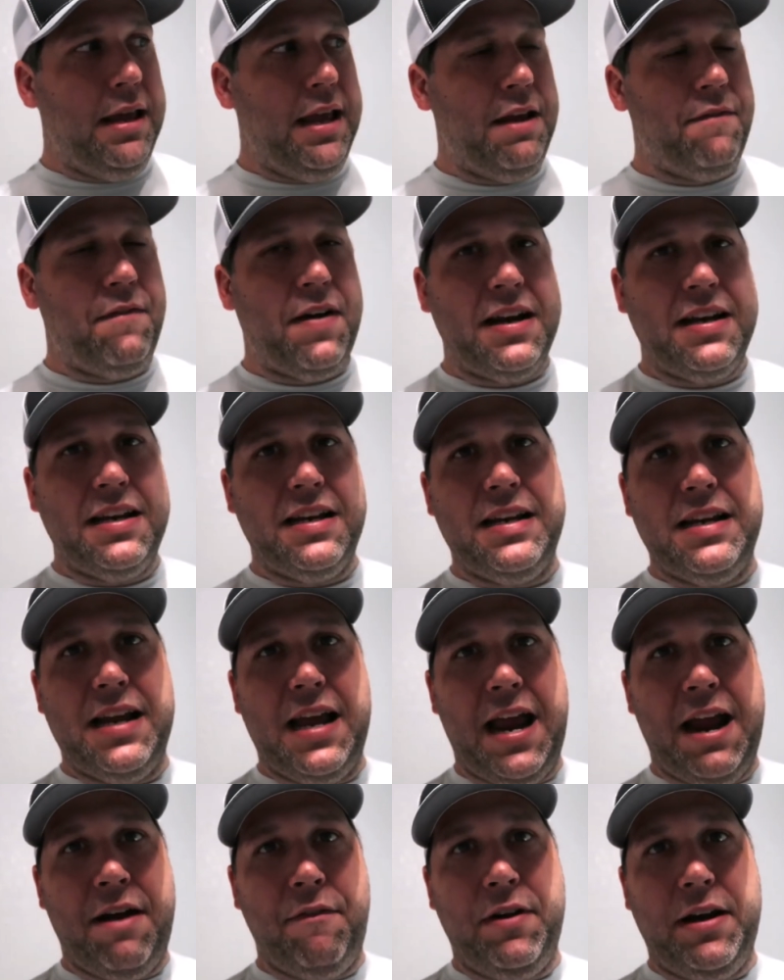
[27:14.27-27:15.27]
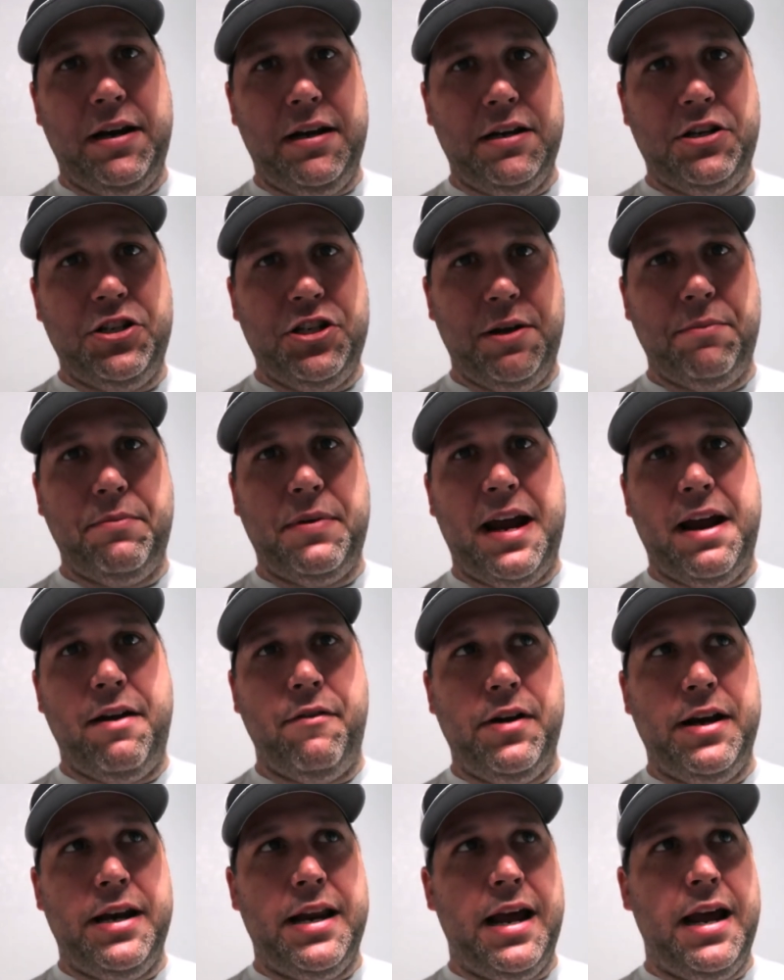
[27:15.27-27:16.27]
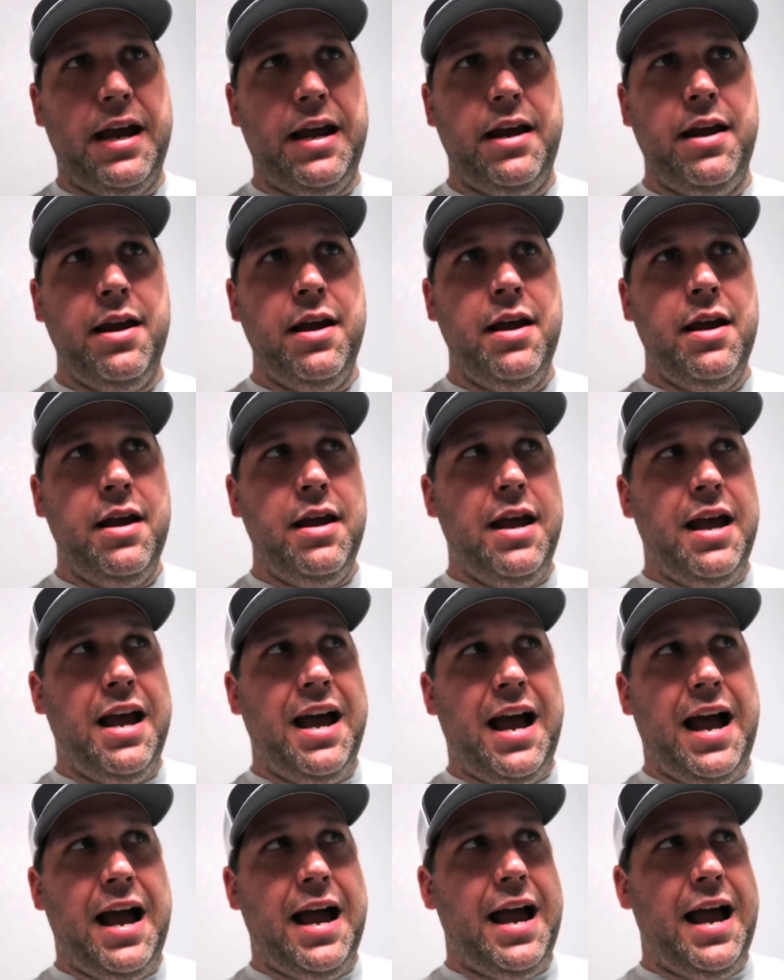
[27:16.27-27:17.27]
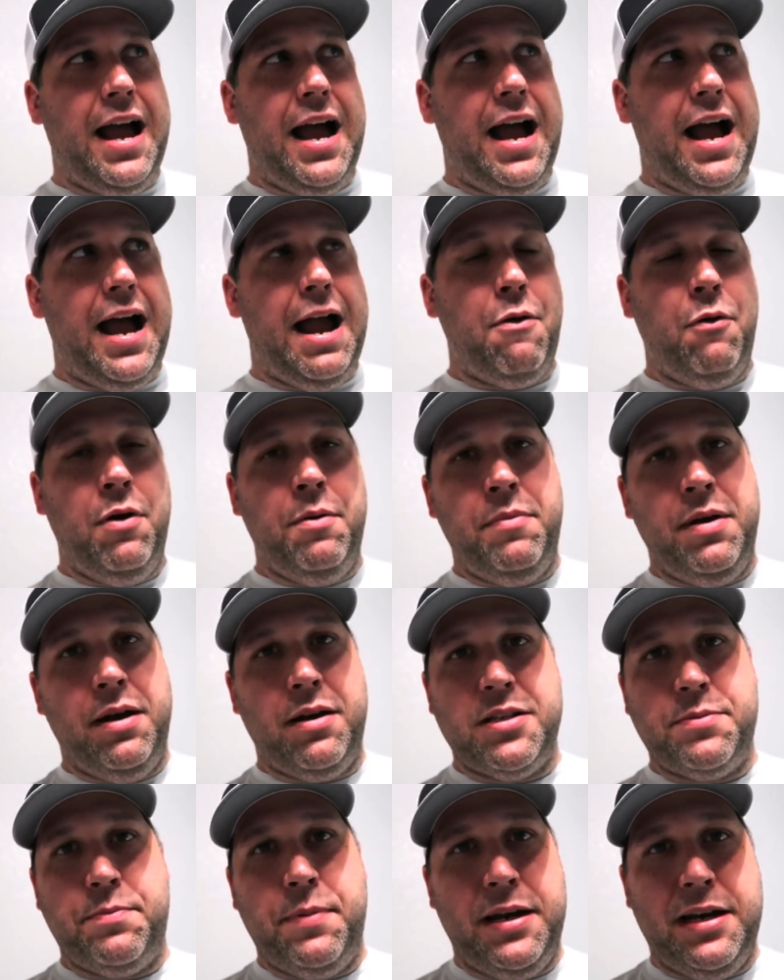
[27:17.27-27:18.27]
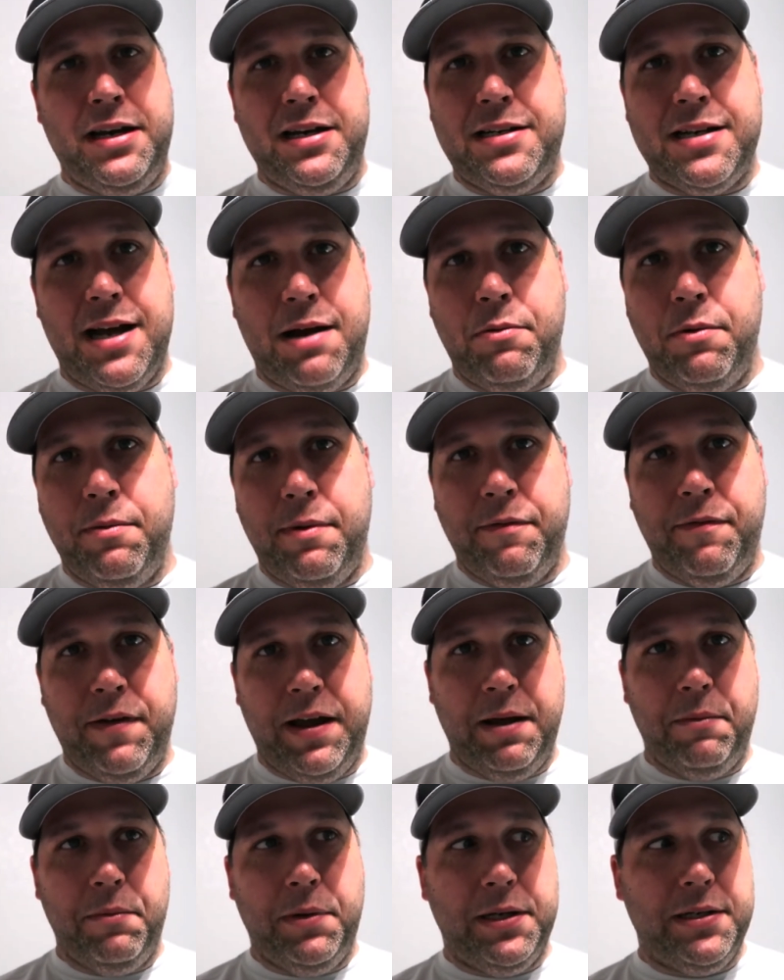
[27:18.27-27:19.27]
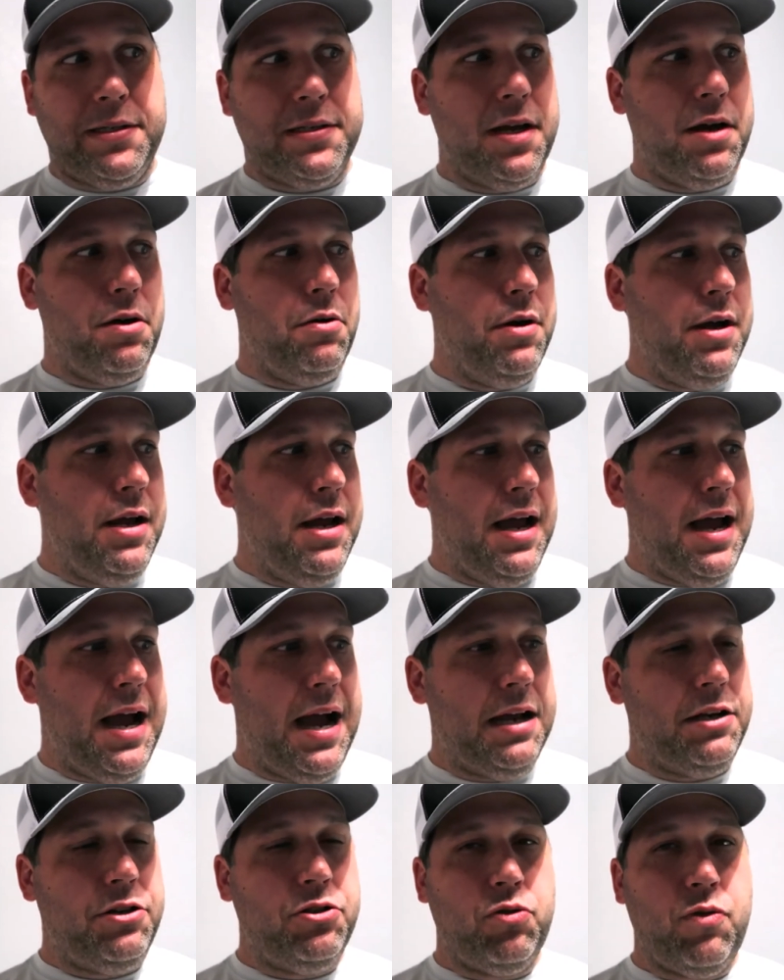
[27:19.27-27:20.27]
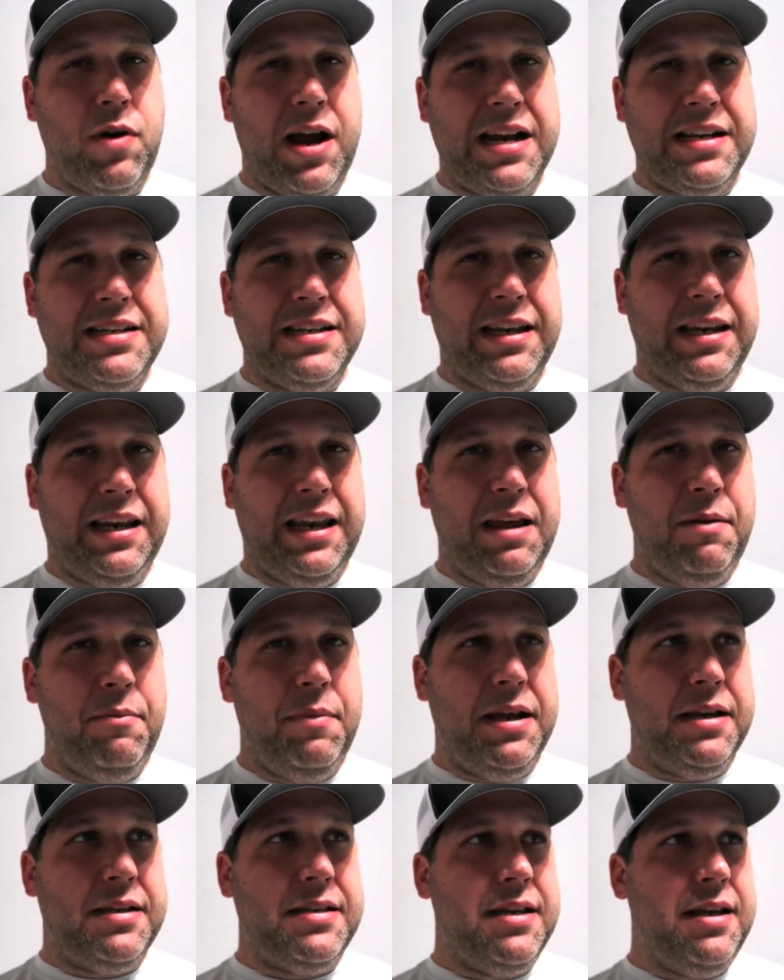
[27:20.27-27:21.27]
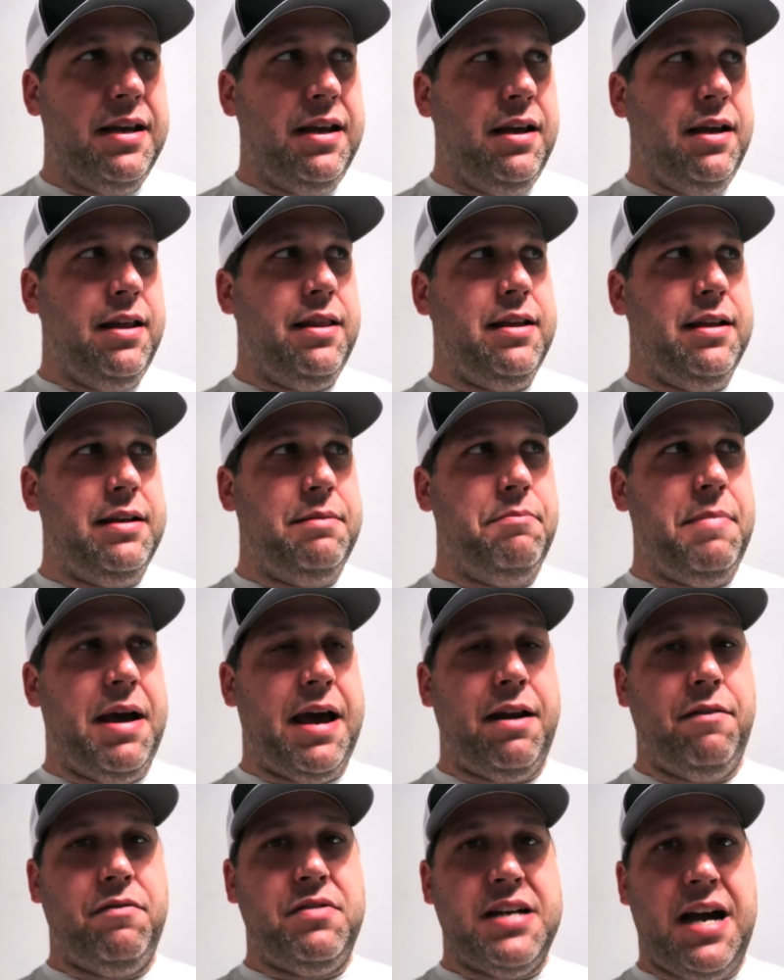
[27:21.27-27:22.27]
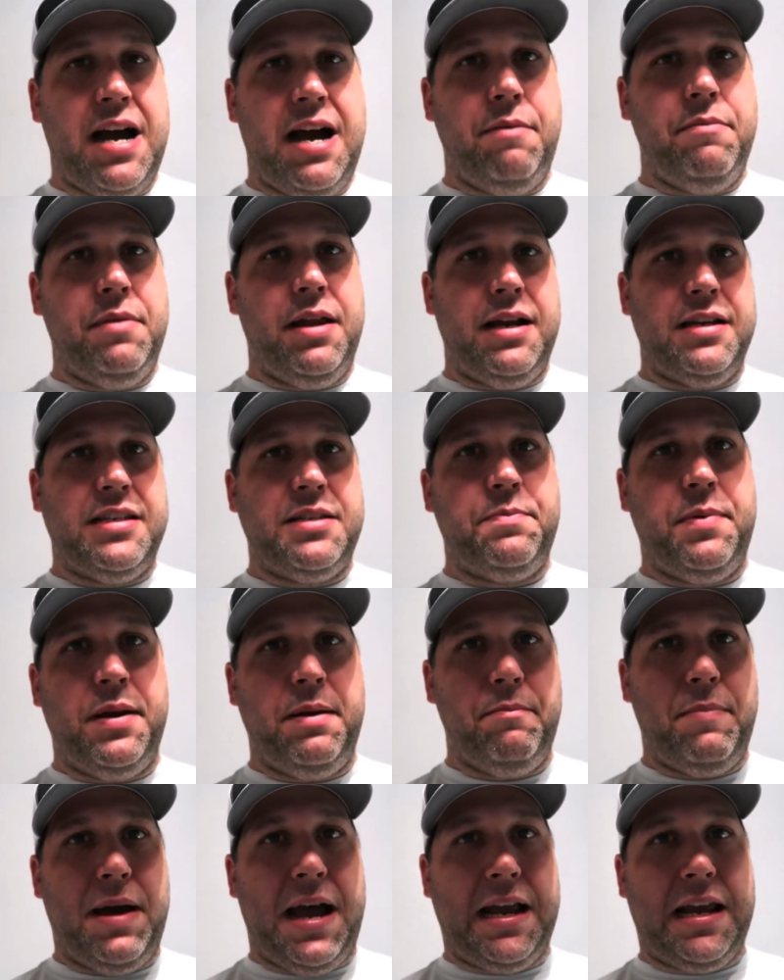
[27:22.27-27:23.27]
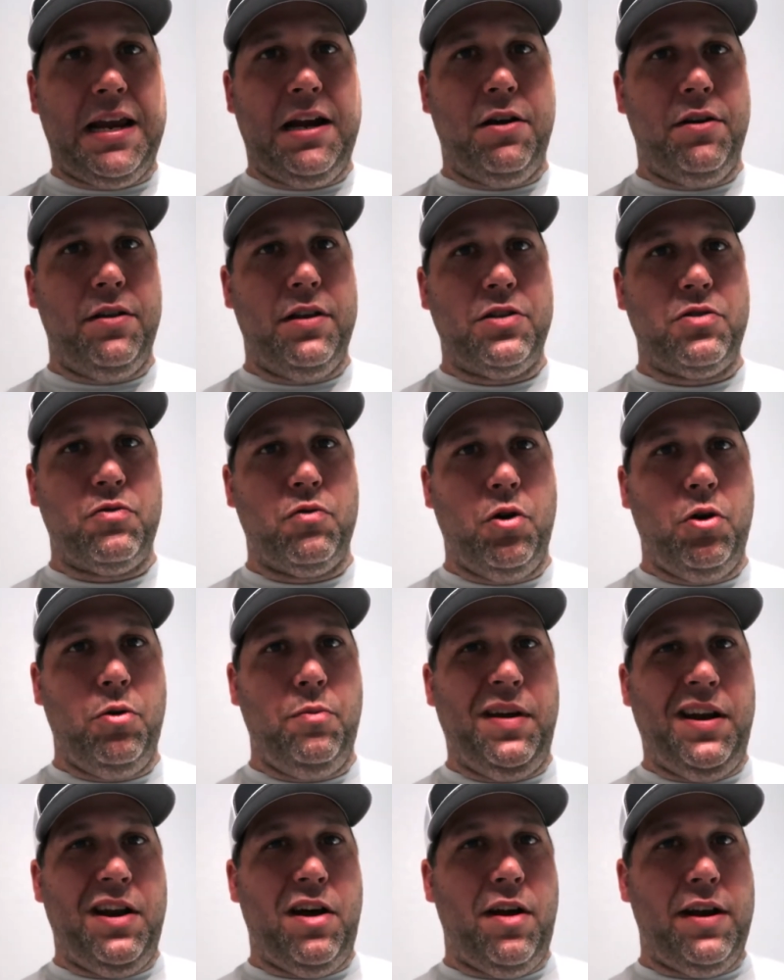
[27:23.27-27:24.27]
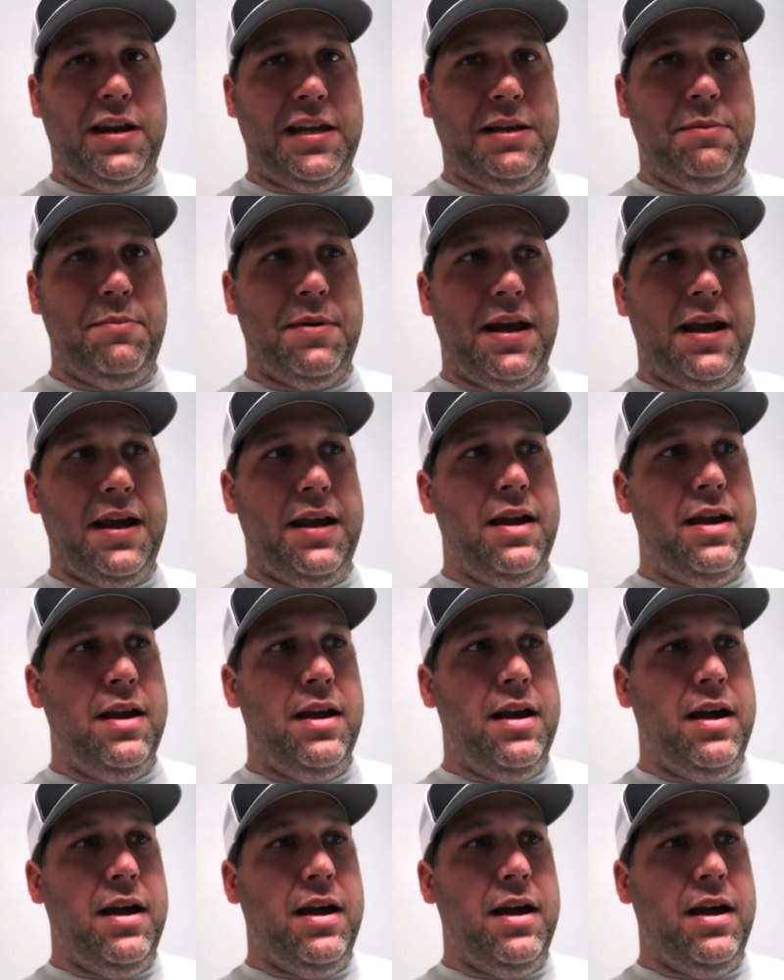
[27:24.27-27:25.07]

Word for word: if I did every shipped every day, I wouldn't be able to spend any time with my family. So I try to limit the amount of time that I spend back here in this room and on eBay.